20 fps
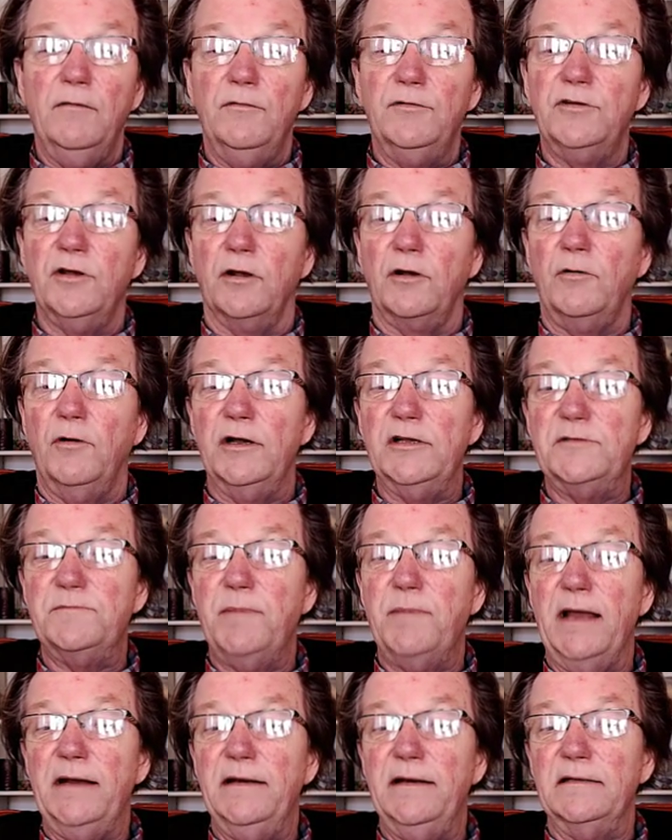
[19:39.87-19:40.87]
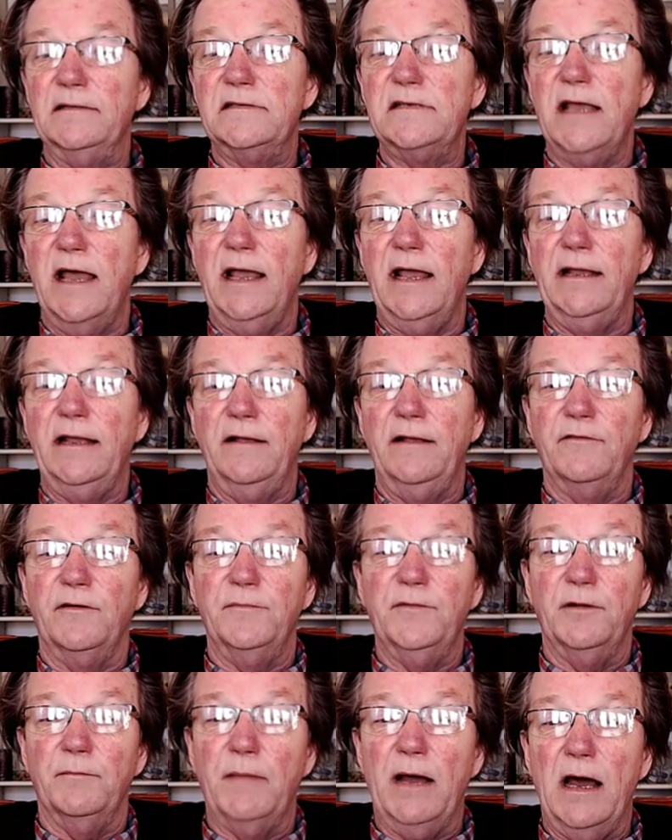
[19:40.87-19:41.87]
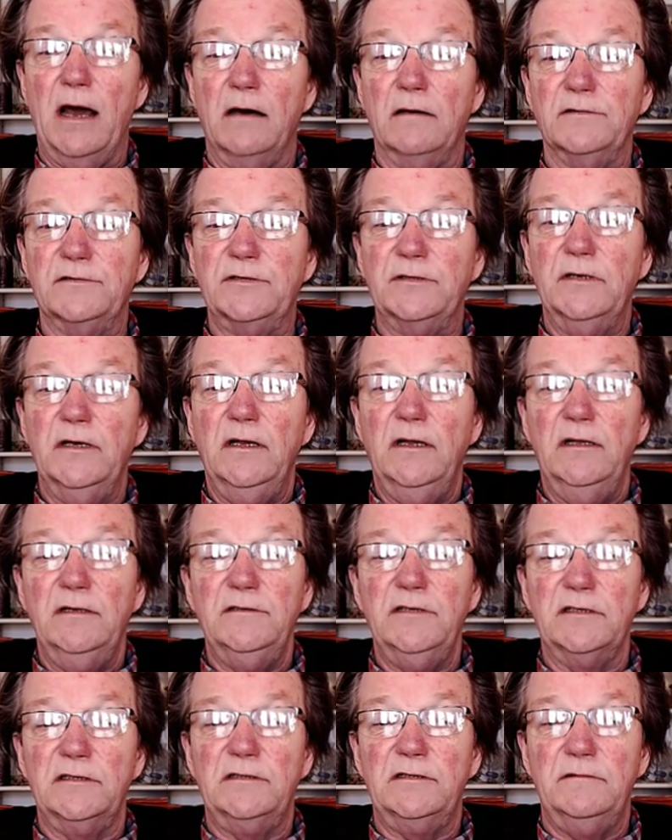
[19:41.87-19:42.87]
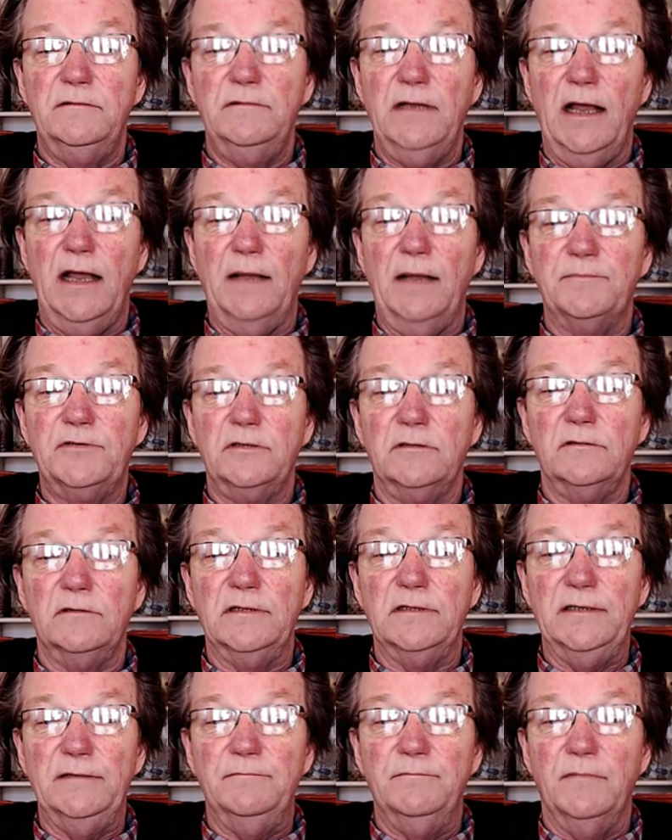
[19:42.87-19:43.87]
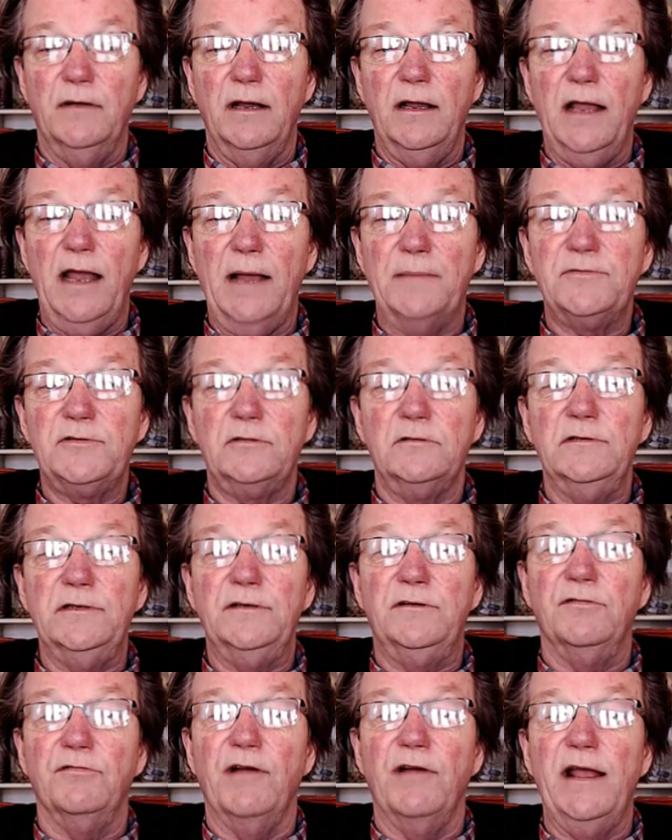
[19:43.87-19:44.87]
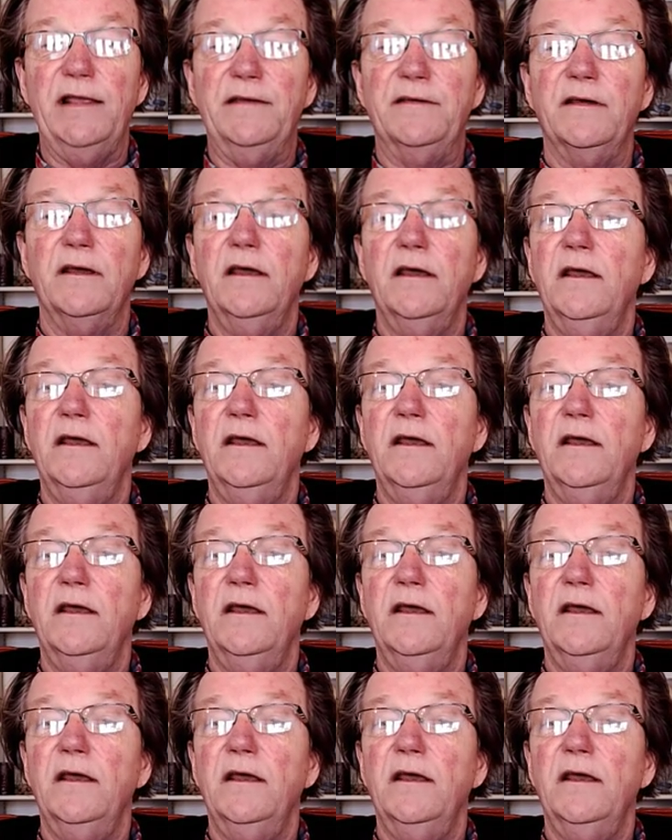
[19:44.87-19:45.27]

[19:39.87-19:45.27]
turquoise pendants hanging from their mouths. Just absolutely, absolutely great.